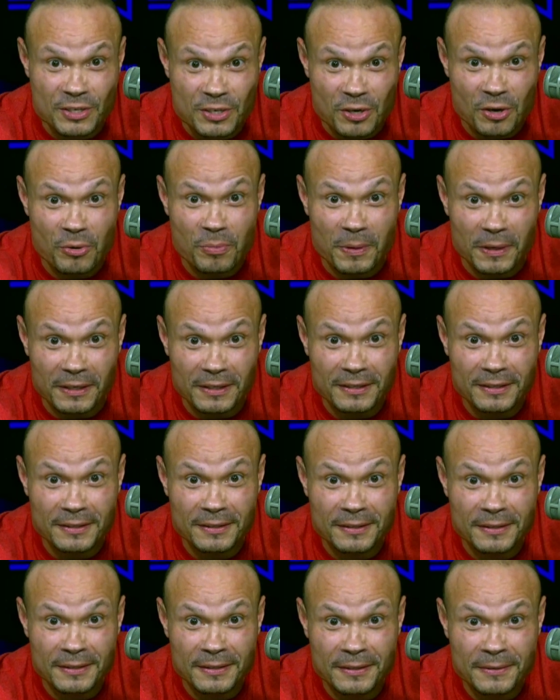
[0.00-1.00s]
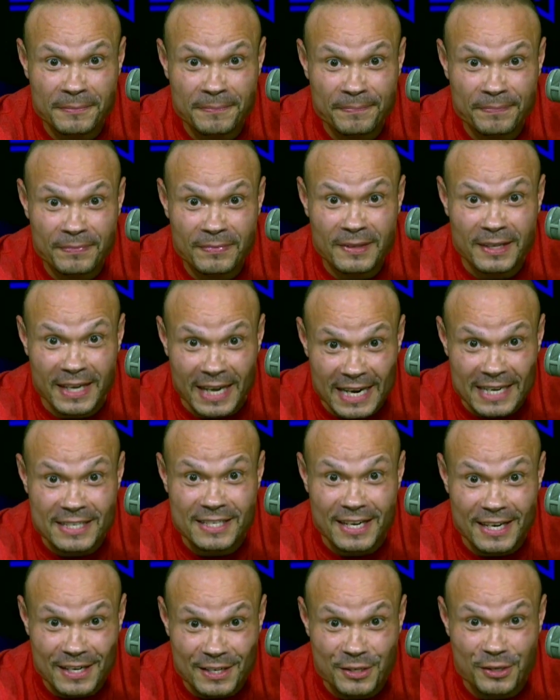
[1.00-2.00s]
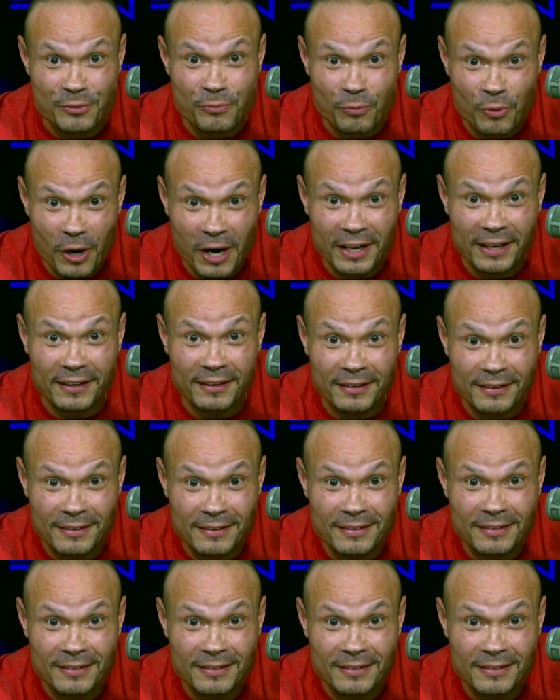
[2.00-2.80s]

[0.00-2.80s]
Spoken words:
Soma, case agent 1,